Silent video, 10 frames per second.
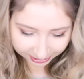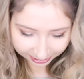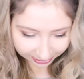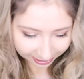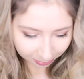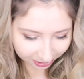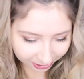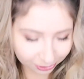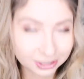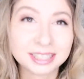see a lot
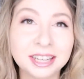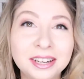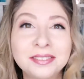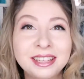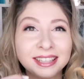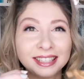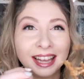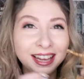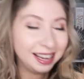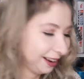because there's a ton of these,
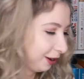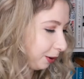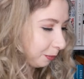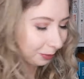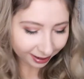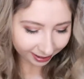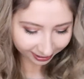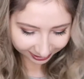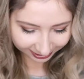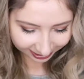
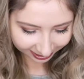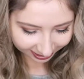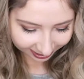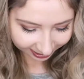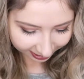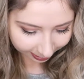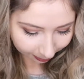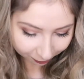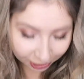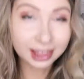but they keep
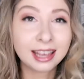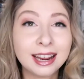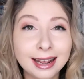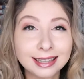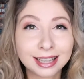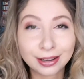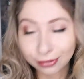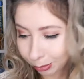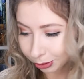everything safe and